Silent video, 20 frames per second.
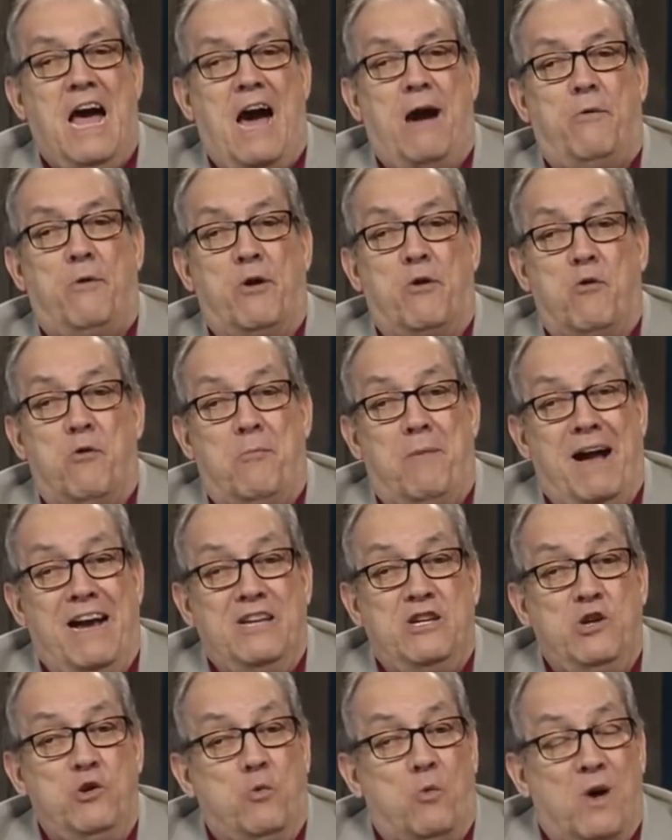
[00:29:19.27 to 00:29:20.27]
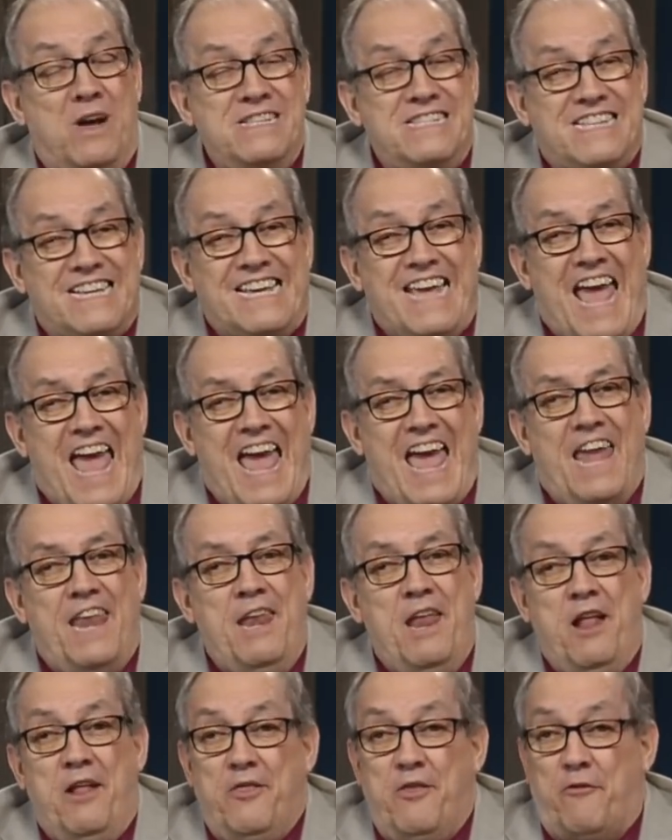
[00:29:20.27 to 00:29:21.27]
I want to remind you once
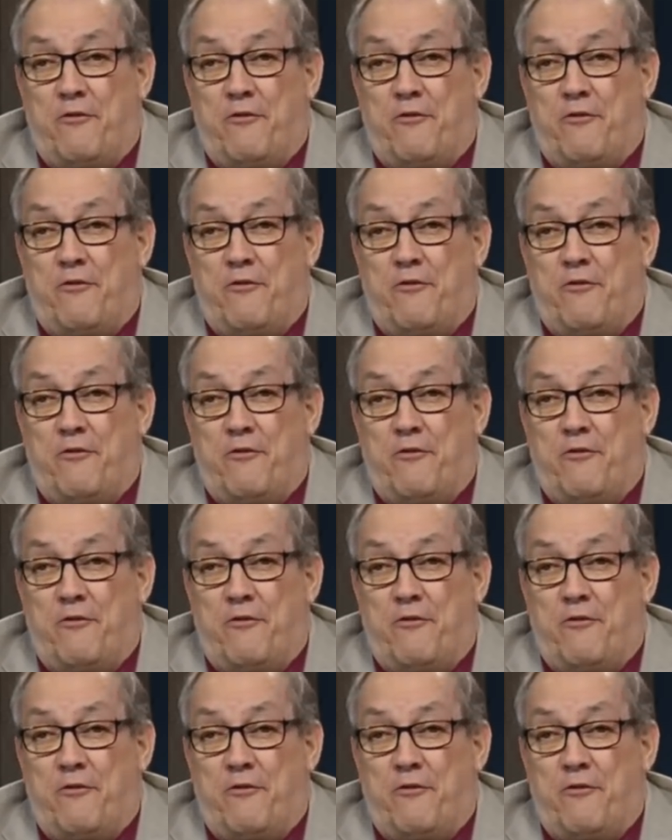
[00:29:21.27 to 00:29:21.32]
again,